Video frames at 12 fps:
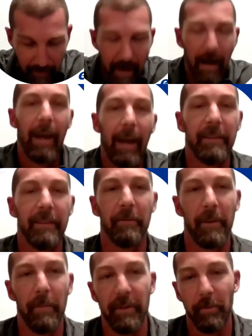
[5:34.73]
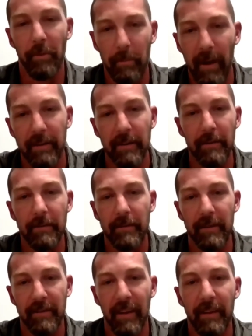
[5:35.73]
I had to divert a bunch of work back
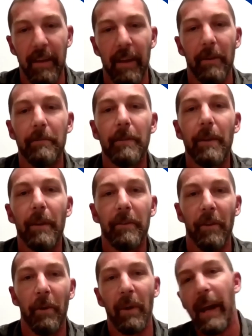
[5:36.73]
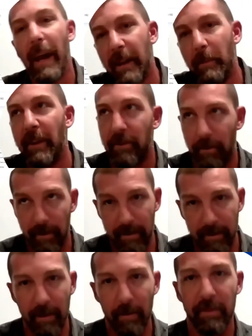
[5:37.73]
to San Diego. But I had to make sure
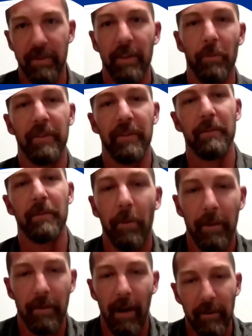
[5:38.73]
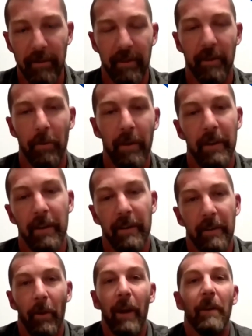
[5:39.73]
that the other machine I wasn't going to run it in
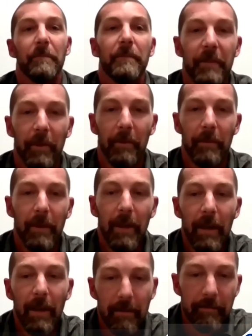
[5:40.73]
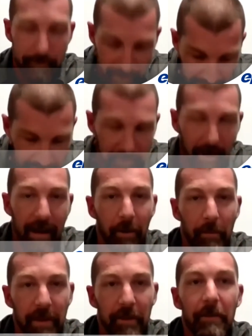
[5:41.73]
the ground. So EFI
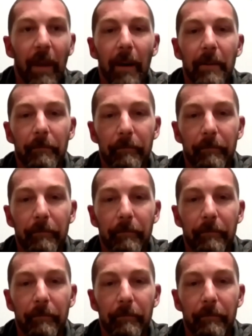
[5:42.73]
helped me do that.